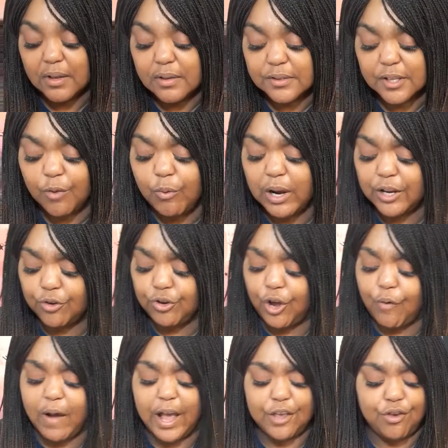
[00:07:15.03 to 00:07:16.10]
Someone don't
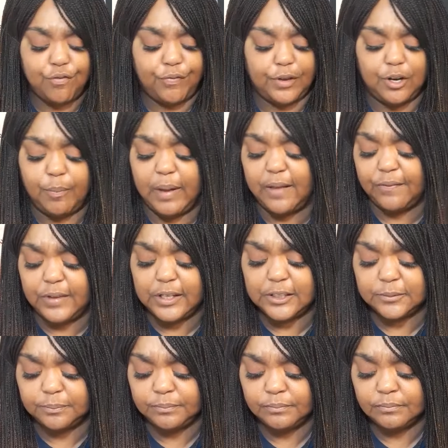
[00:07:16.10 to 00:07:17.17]
know how you feel about
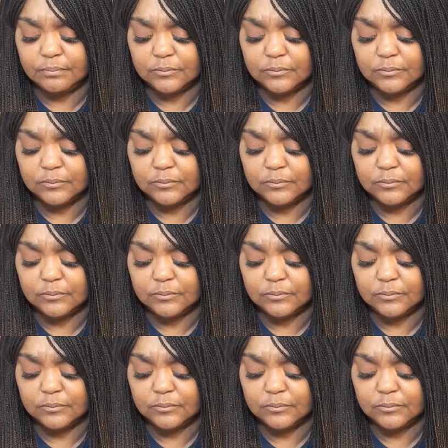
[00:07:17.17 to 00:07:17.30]
them.